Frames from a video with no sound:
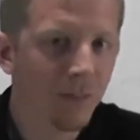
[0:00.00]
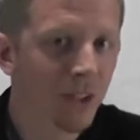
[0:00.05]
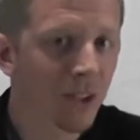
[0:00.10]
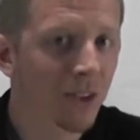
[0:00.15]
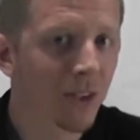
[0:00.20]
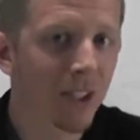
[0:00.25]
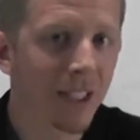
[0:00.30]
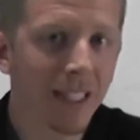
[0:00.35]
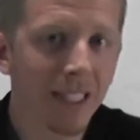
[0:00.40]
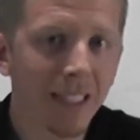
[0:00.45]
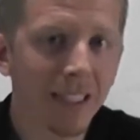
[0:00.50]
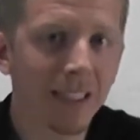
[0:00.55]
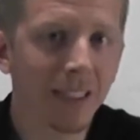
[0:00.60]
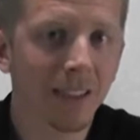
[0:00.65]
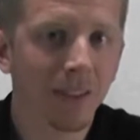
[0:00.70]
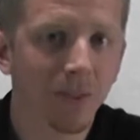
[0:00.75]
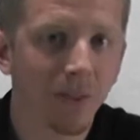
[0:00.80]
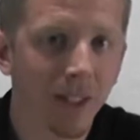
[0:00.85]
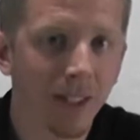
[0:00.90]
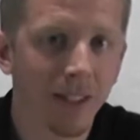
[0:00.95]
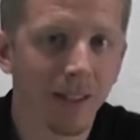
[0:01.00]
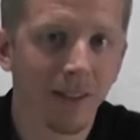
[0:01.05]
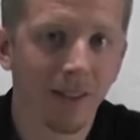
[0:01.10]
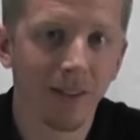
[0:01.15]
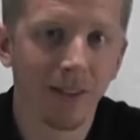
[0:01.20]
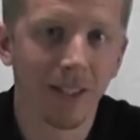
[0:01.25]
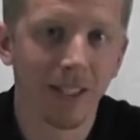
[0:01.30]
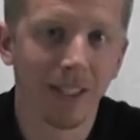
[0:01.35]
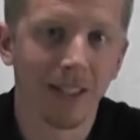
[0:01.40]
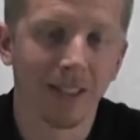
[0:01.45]
So the easiest way to
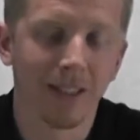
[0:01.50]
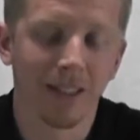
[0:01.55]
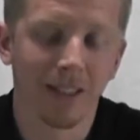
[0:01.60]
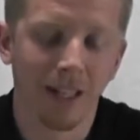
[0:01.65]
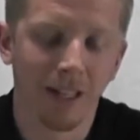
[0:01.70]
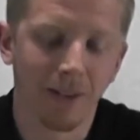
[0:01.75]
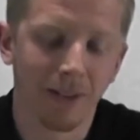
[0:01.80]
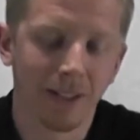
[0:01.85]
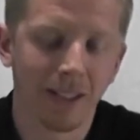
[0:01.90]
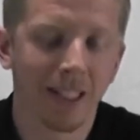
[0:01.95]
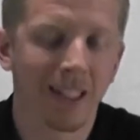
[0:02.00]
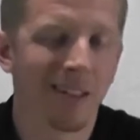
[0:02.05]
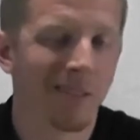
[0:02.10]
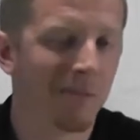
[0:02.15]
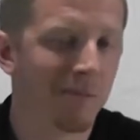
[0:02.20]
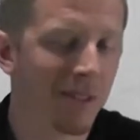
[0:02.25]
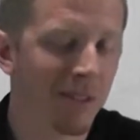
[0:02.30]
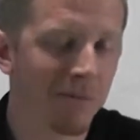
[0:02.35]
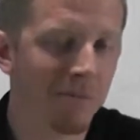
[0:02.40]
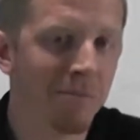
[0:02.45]
do this, and I would say the